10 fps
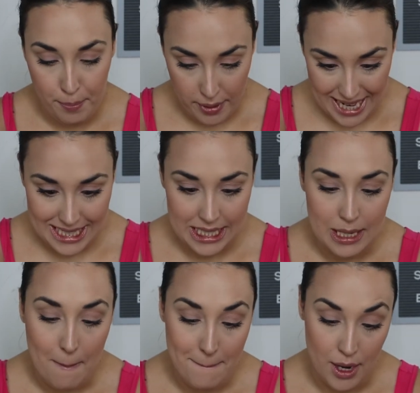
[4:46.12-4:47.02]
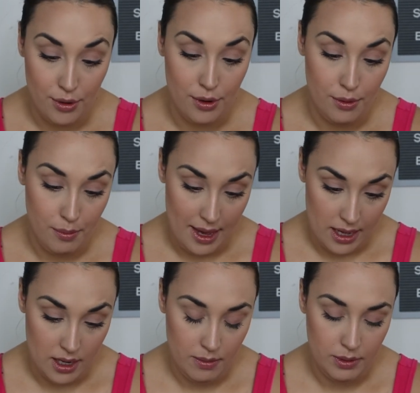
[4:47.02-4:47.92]
Pressed Mineral
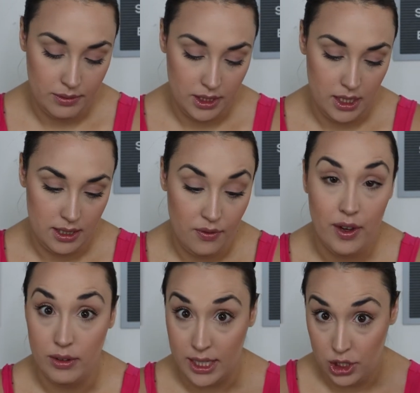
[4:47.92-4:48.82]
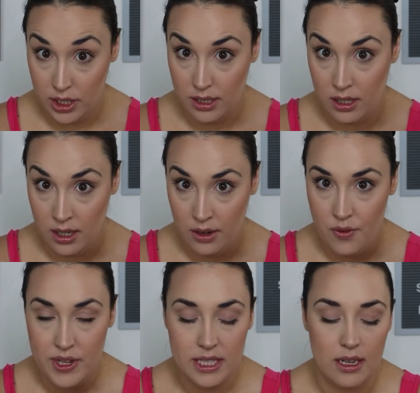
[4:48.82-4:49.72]
Makeup, which is a foundation in
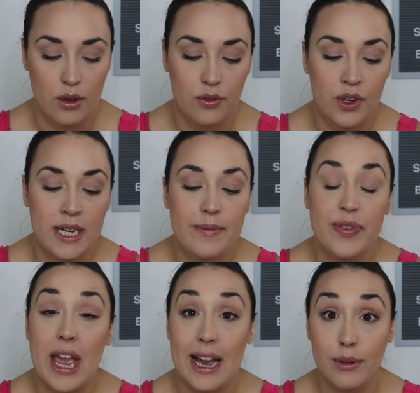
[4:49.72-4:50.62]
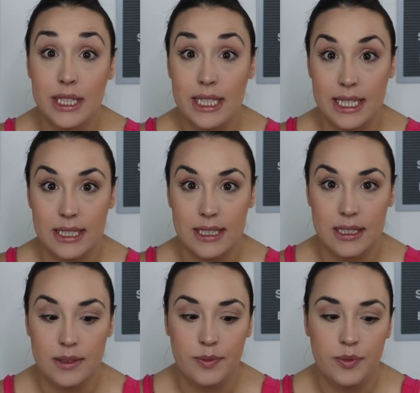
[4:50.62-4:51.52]
of itself, I really like
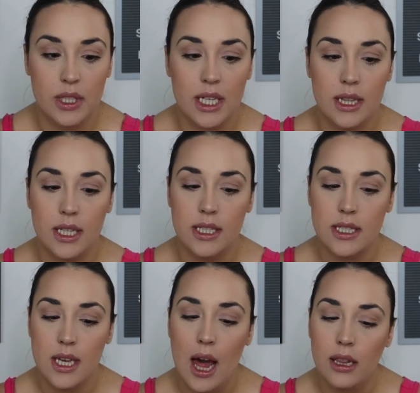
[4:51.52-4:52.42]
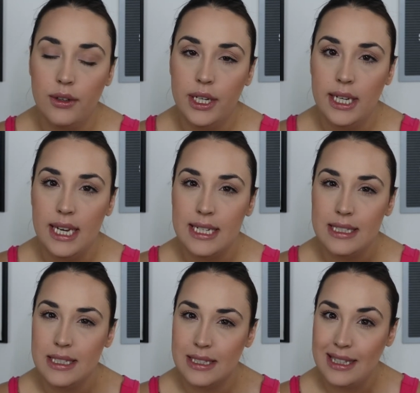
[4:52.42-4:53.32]
this. This coloring
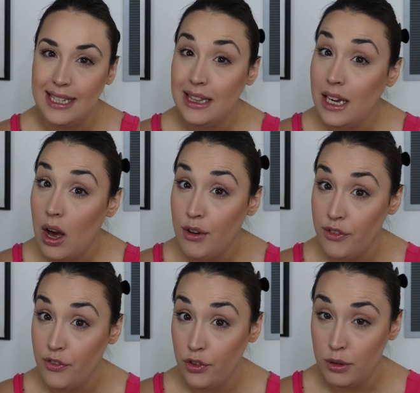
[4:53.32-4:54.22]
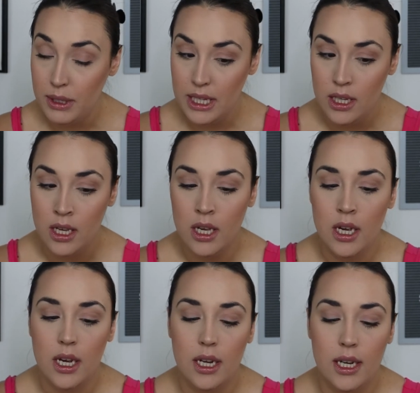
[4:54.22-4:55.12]
is slightly off for me,
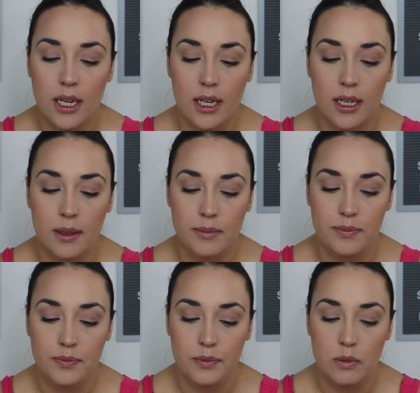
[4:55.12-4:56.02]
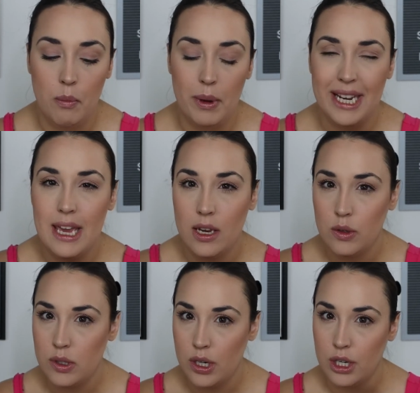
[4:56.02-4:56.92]
um, but I can't
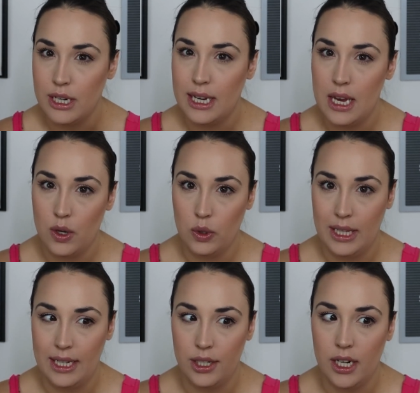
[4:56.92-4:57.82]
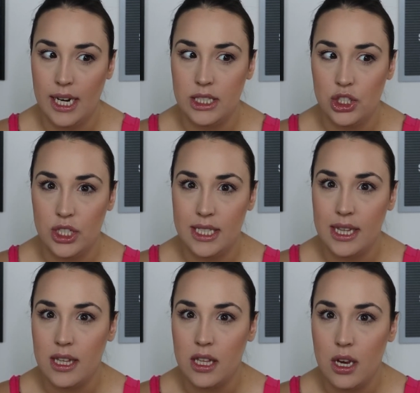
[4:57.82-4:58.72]
go darker and I can't go lighter. It's just, I
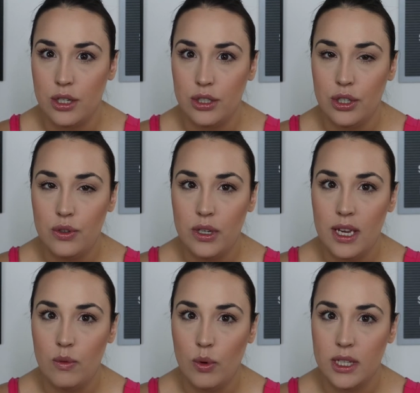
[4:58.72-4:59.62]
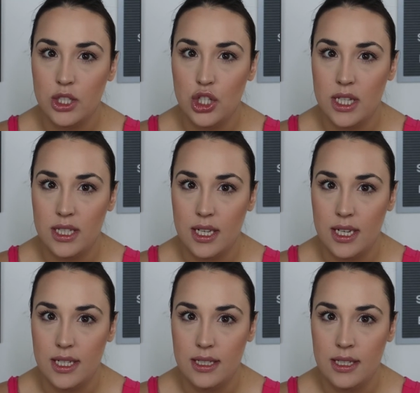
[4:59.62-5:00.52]
think, the undertone in which this
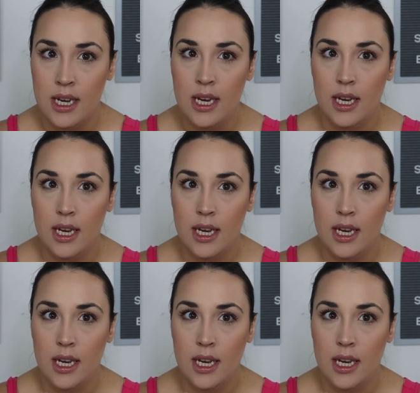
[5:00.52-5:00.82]
is